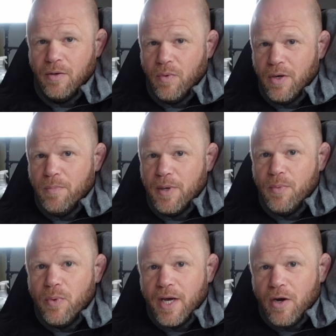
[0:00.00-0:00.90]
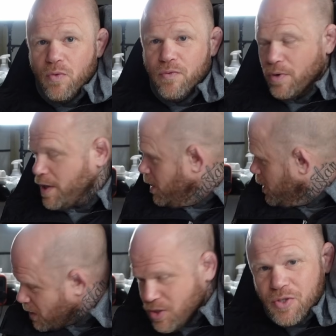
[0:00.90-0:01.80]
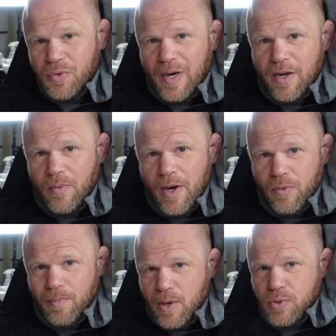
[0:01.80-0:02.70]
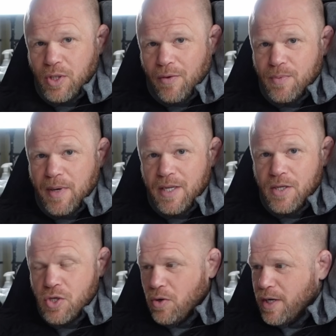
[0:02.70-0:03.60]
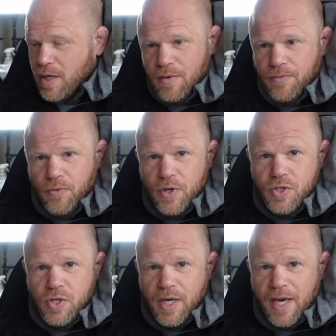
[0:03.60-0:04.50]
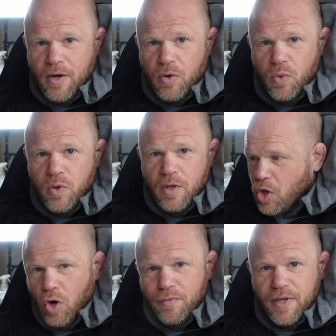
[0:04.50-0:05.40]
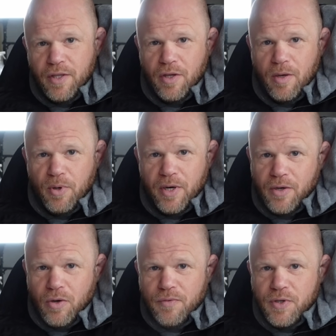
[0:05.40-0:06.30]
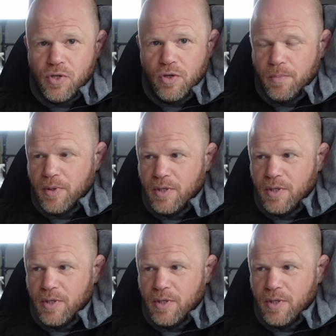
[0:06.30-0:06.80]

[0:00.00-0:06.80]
Why don't people get over it? It's just the way of the world. Most stuff's made in China. Your fridge, your kettle, your coffee that you buy at a coffee shop.